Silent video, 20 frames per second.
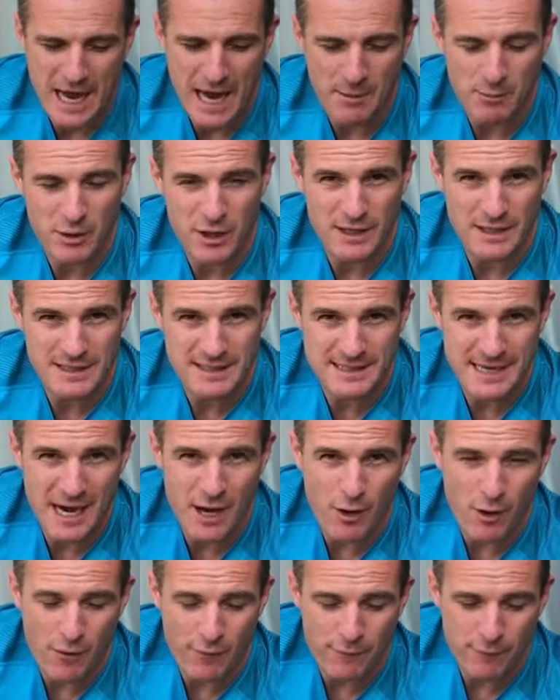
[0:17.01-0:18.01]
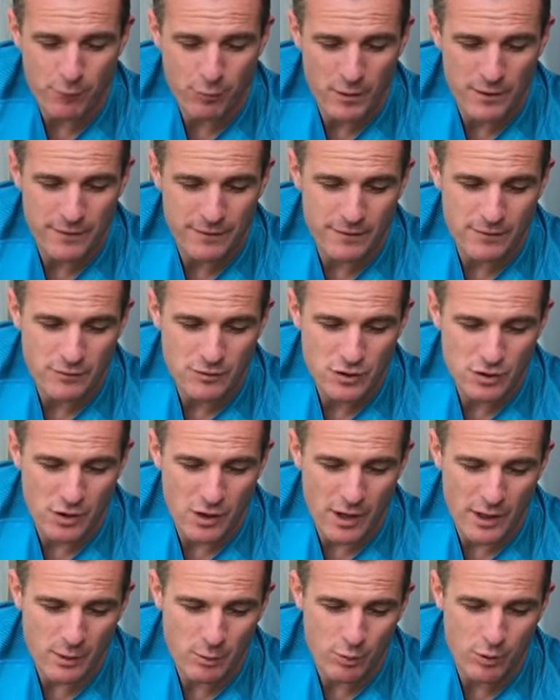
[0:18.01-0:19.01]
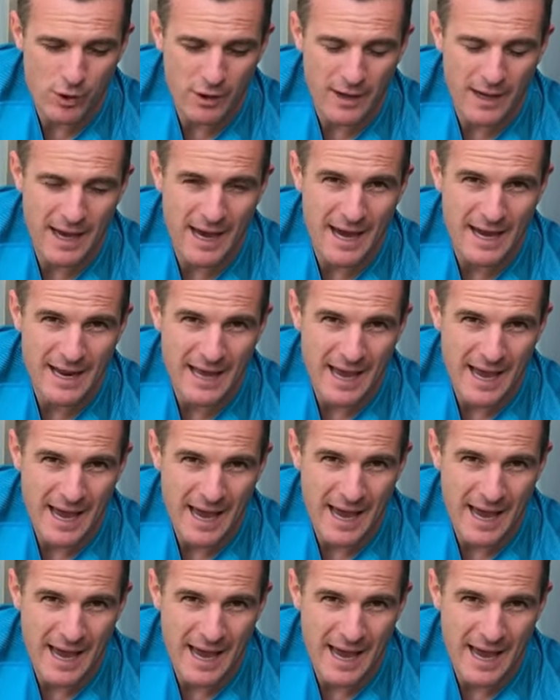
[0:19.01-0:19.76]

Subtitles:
and we're going to start off with trying to work out